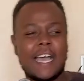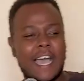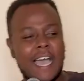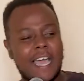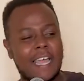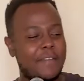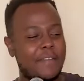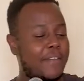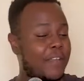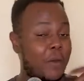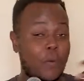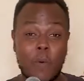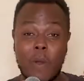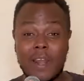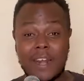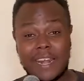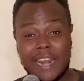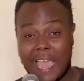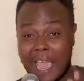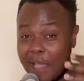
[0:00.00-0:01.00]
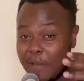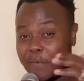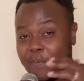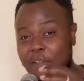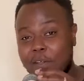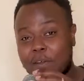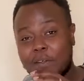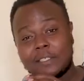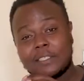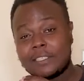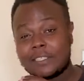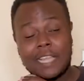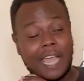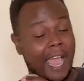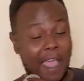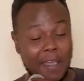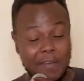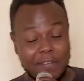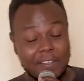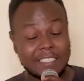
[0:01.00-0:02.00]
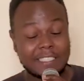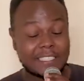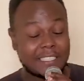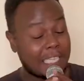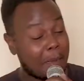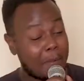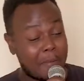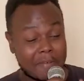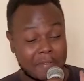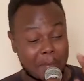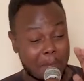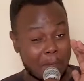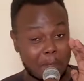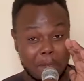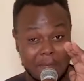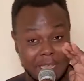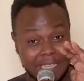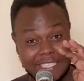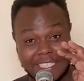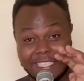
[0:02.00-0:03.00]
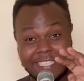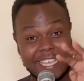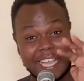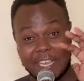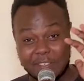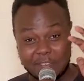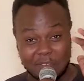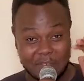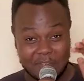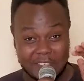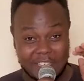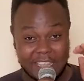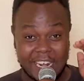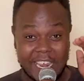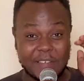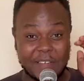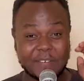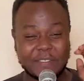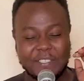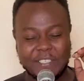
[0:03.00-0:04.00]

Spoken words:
and even 1.5-year-olds are having some of the best sex of their lives?